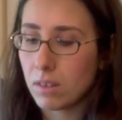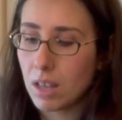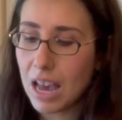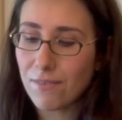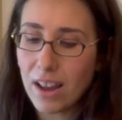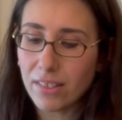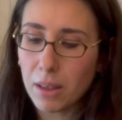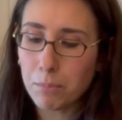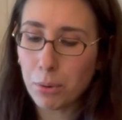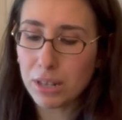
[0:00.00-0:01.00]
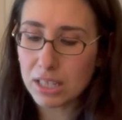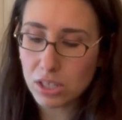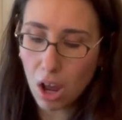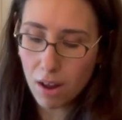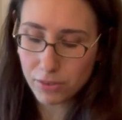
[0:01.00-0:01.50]
I find them pretty
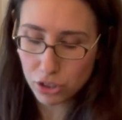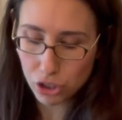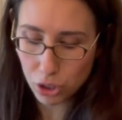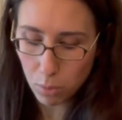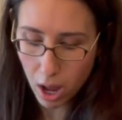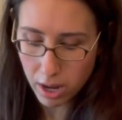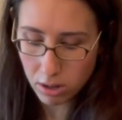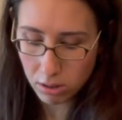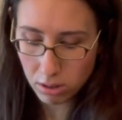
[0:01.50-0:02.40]
soft to chew on.